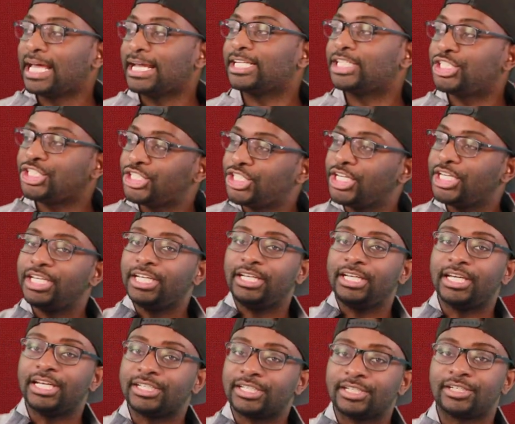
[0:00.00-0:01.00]
That
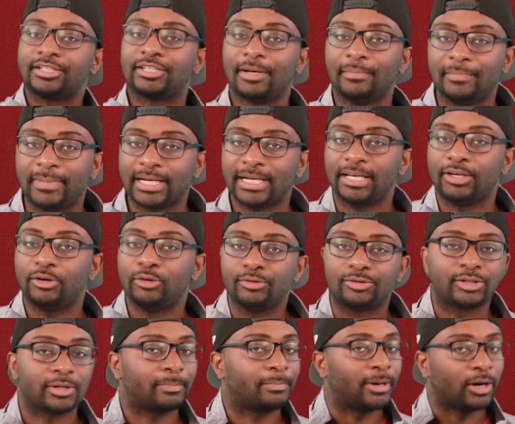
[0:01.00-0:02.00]
she isn't somebody
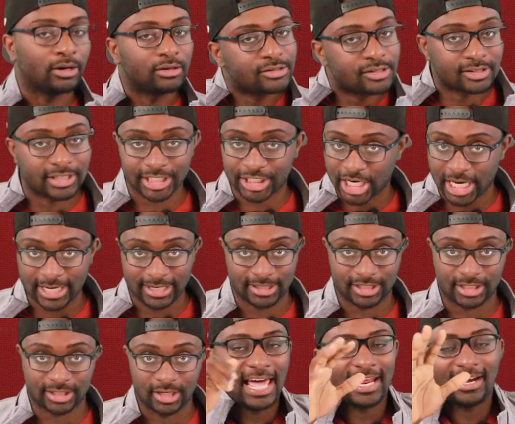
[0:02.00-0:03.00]
who's supposed to
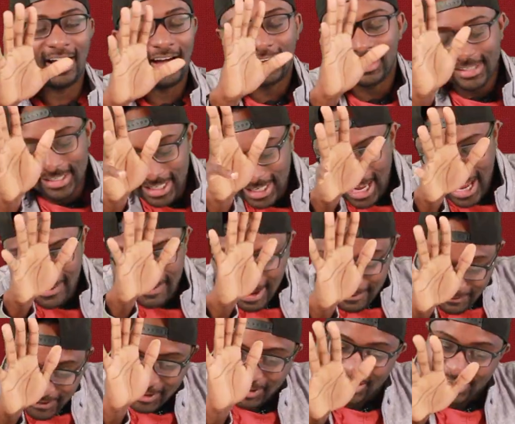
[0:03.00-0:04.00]
change. And honestly,
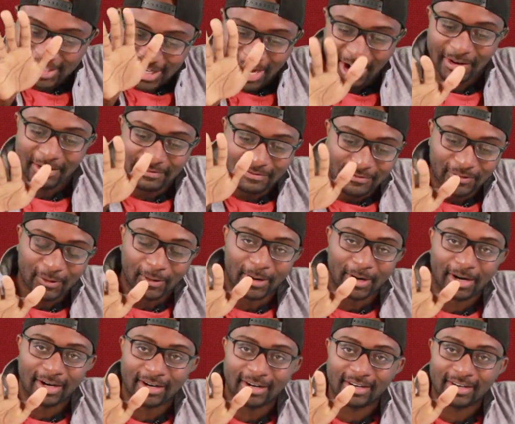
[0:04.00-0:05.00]
I feel sorry
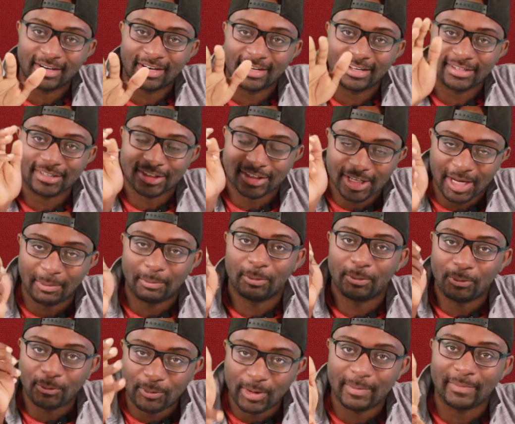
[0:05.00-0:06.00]
for
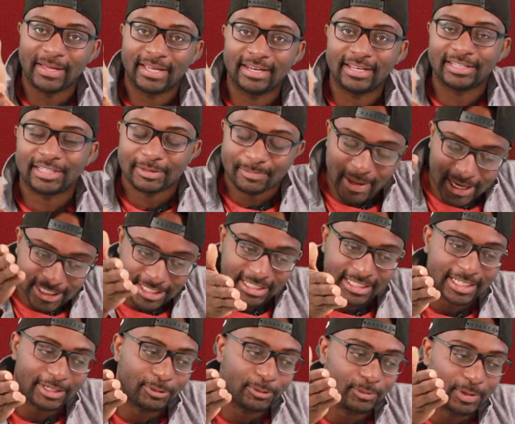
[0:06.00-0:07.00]
some women,
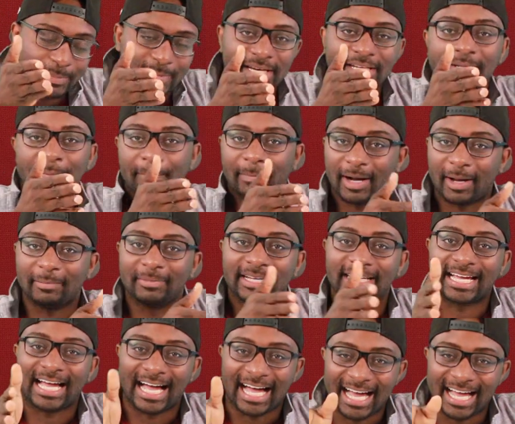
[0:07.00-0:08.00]
especially women in the
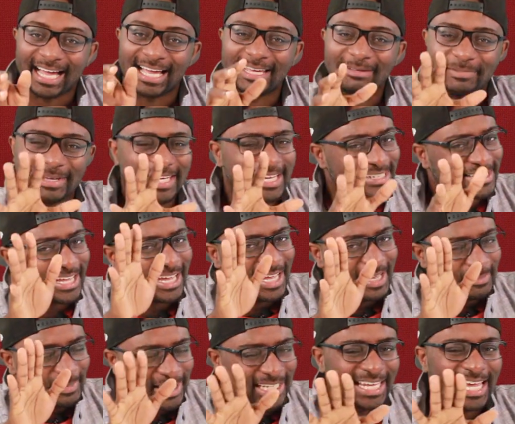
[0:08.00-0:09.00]
public eye, because
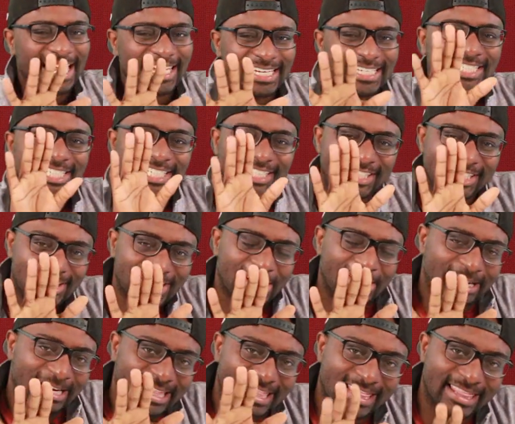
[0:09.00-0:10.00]
Billie Eilish, she
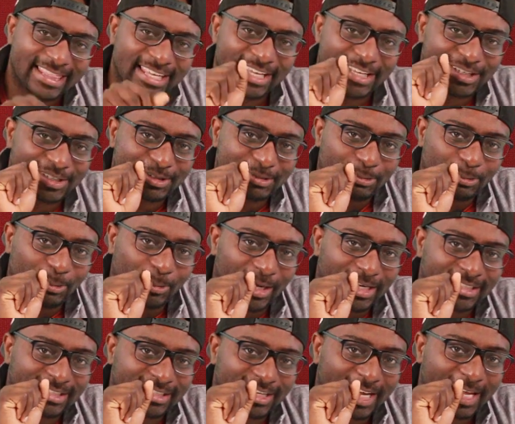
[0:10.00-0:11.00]
shared this
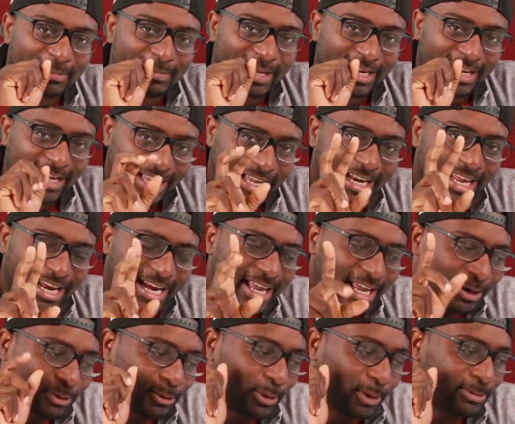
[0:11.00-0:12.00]
one time, and
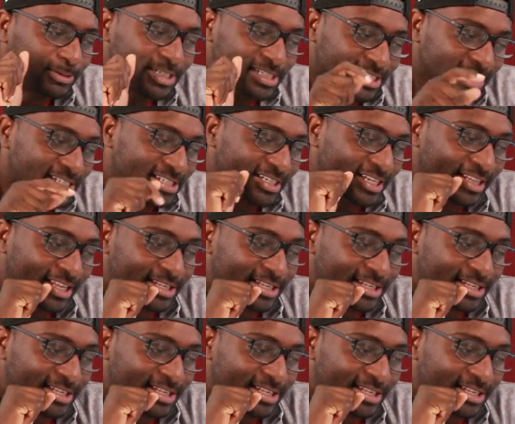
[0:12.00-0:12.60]
I quote, just listen to